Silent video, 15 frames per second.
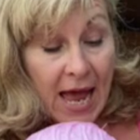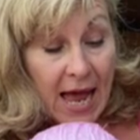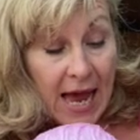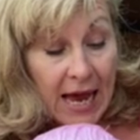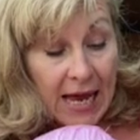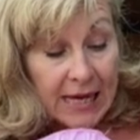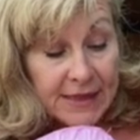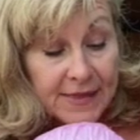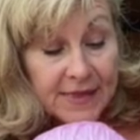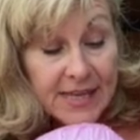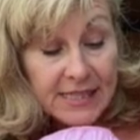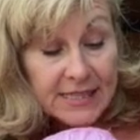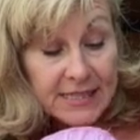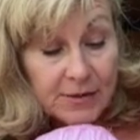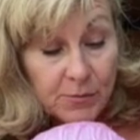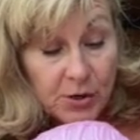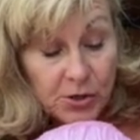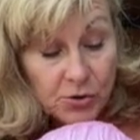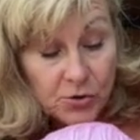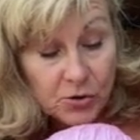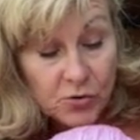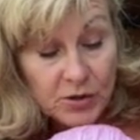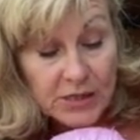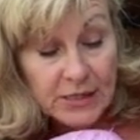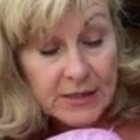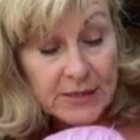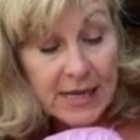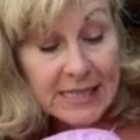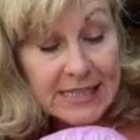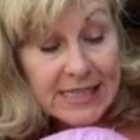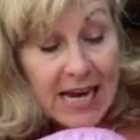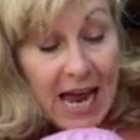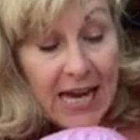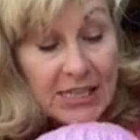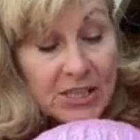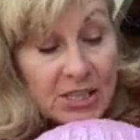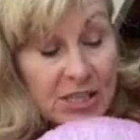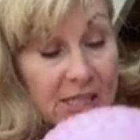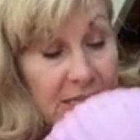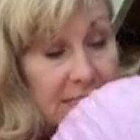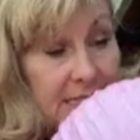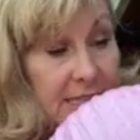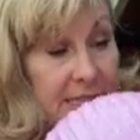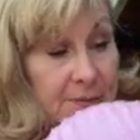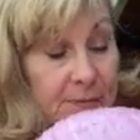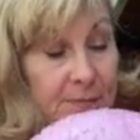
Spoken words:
And this is where you're going to attach it.